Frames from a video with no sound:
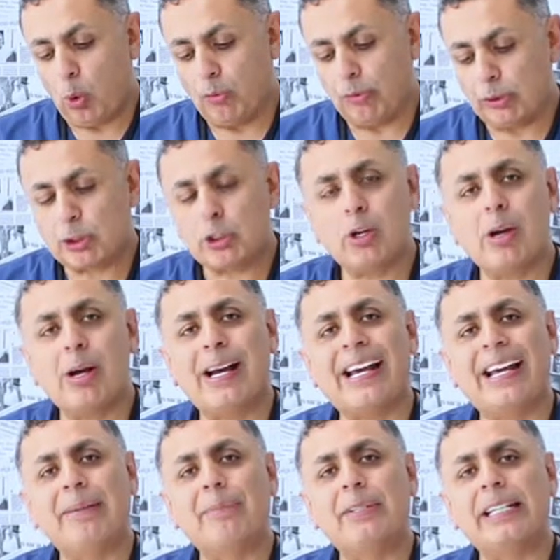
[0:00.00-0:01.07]
over
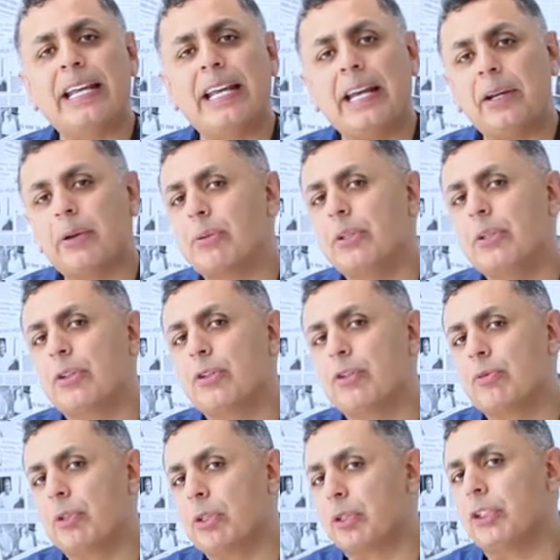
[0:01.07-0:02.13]
time, the areas
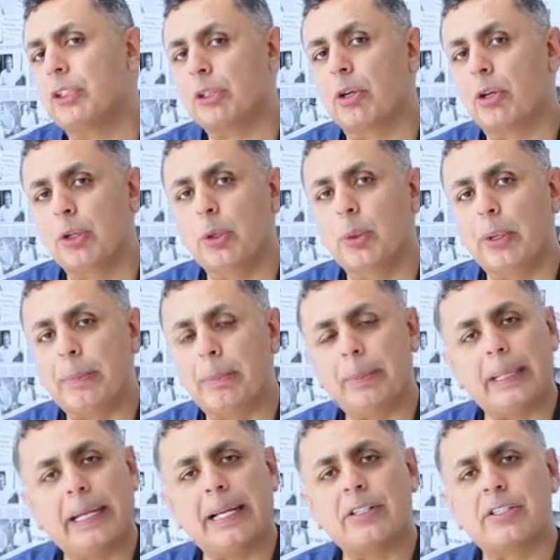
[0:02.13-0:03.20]
where there are no
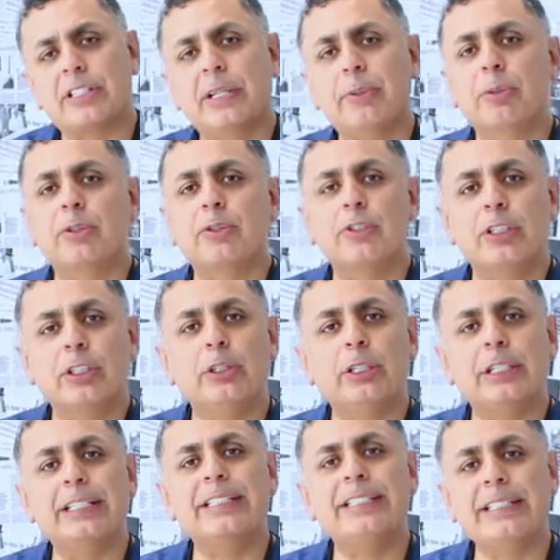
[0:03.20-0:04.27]
implants, they will still
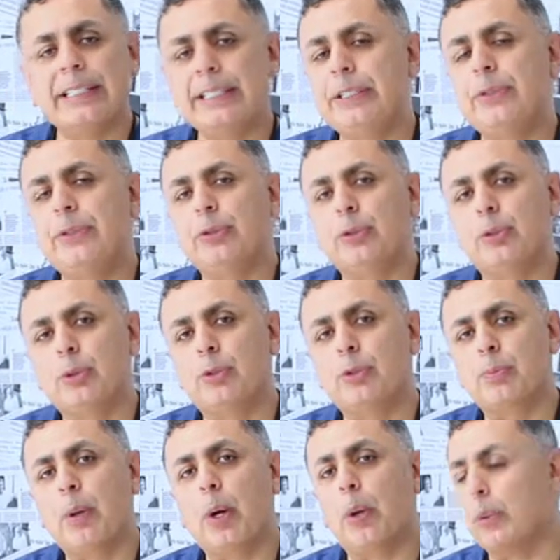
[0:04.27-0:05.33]
continue to lose
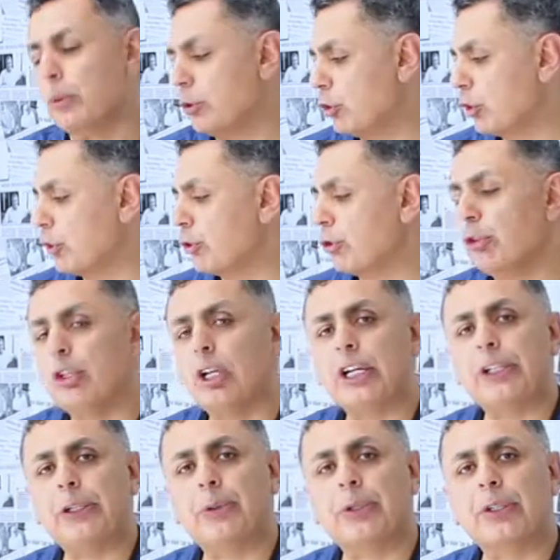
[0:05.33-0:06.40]
bone, just
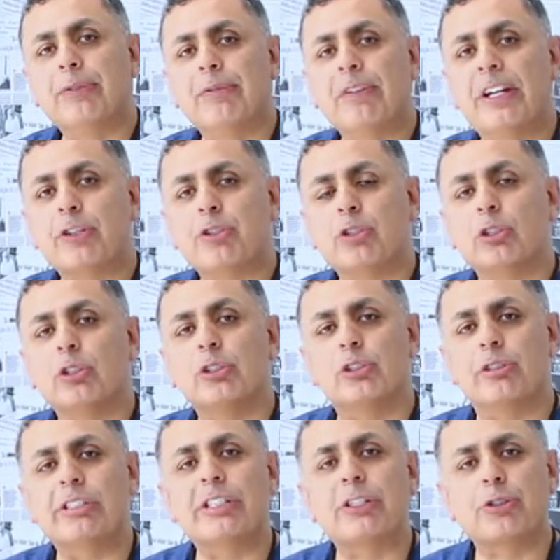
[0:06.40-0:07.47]
like your conventional
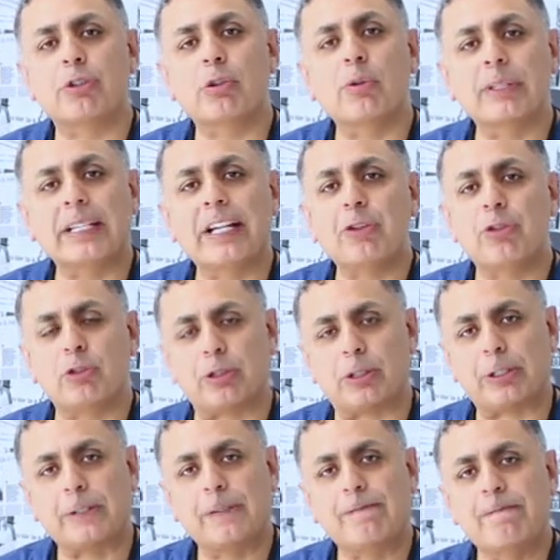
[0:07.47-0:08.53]
traditional denture.